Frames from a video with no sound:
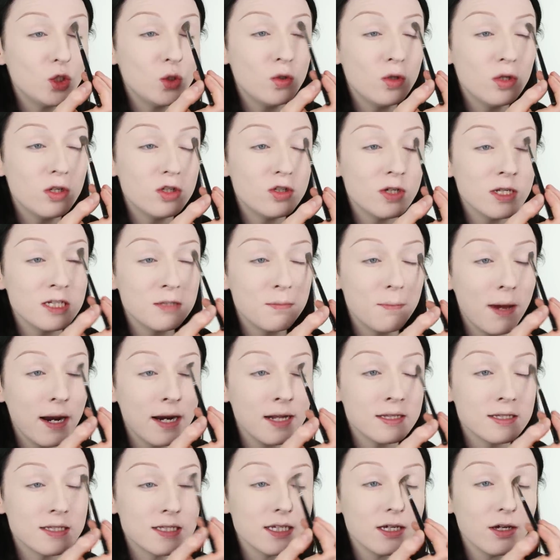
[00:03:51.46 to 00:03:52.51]
Due to the
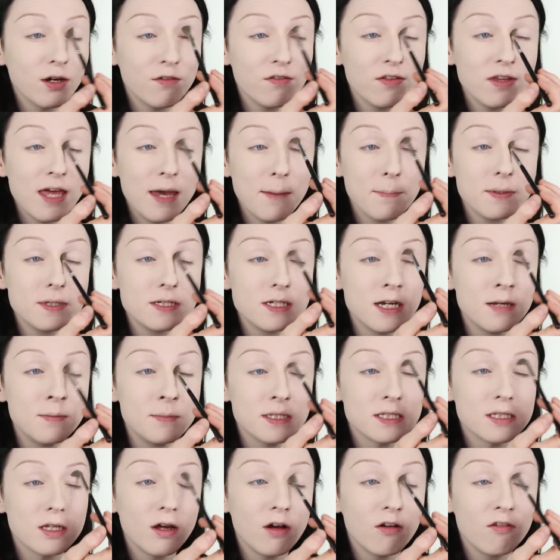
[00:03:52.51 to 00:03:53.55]
transparency of the
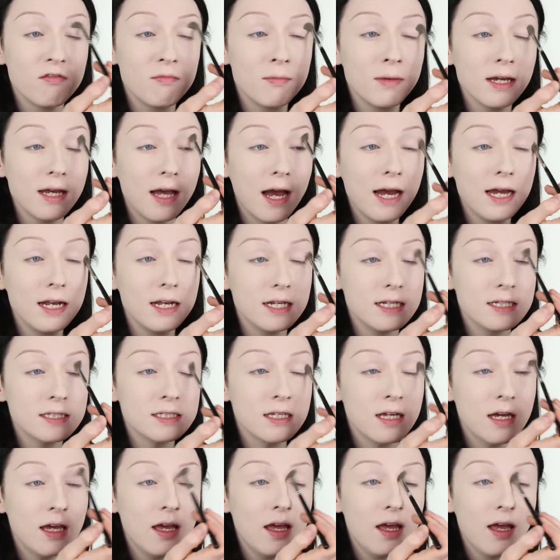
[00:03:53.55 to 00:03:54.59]
epidermis of my
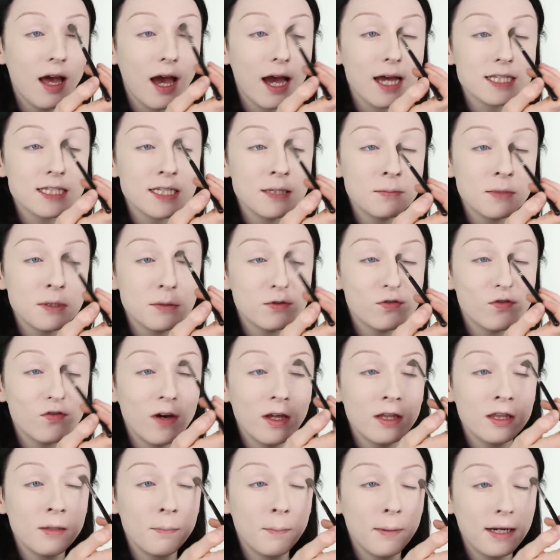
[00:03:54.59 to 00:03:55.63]
eyelids, I sometimes
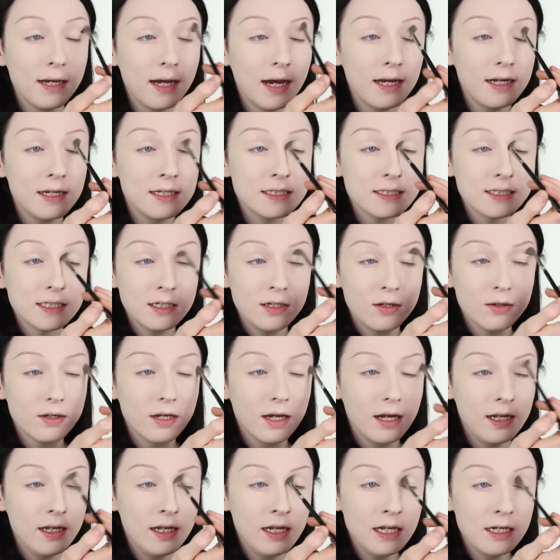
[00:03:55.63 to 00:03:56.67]
find that my eyelids can
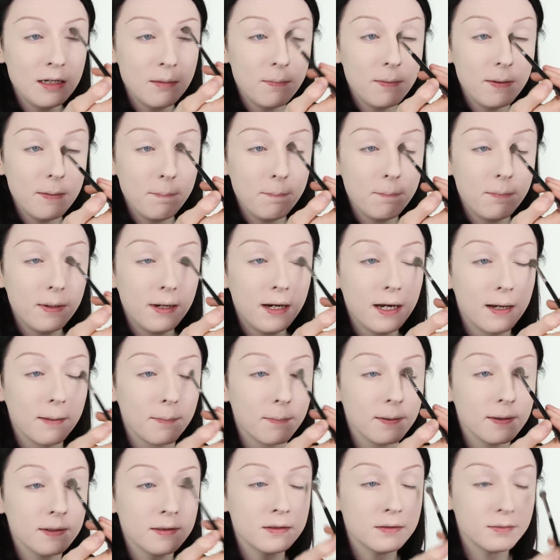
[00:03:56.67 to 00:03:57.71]
look a little bit
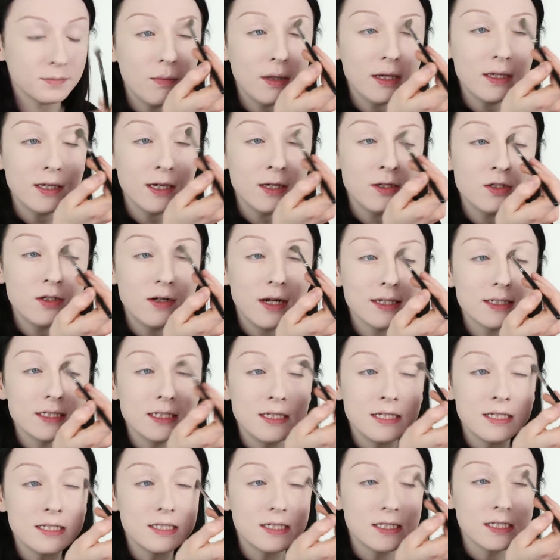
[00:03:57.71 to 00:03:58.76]
purple. By
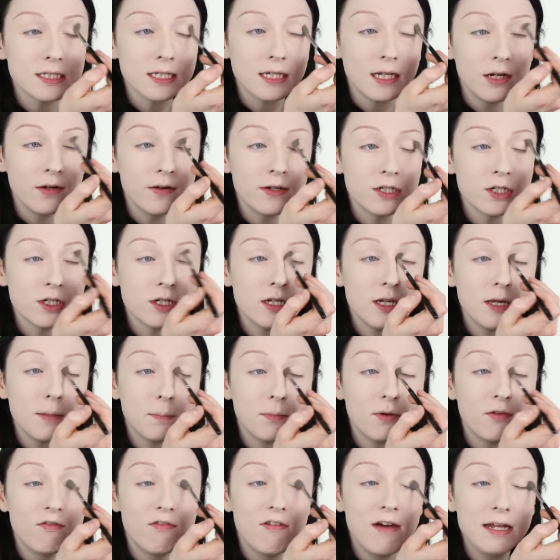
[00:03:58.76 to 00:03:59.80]
counteracting this discoloration, it
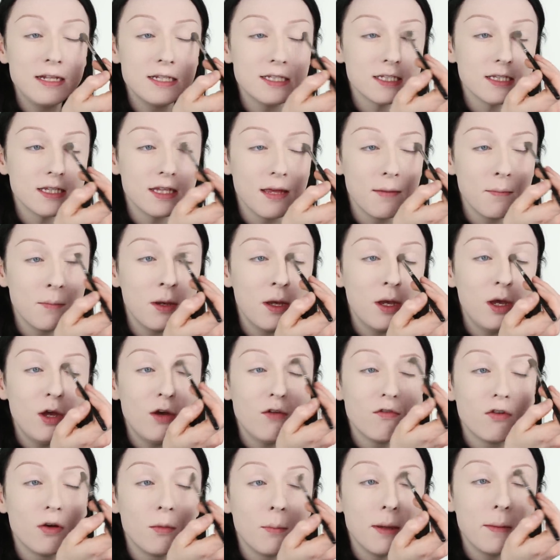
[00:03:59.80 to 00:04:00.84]
prevents them
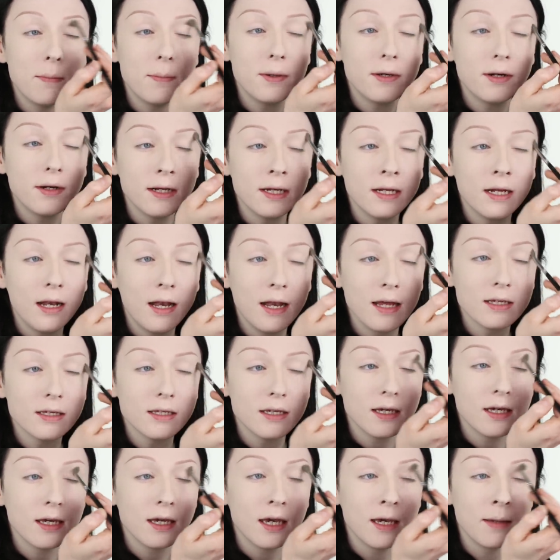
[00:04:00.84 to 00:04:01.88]
from appearing
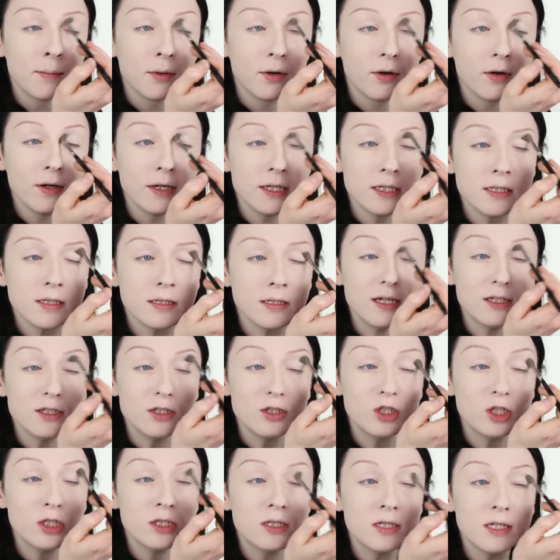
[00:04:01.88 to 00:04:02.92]
like a hemorrhoid, as
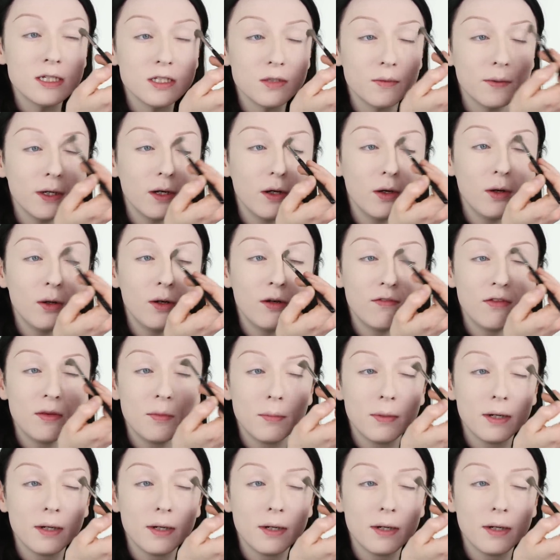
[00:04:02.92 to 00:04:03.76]
it just takes away all of the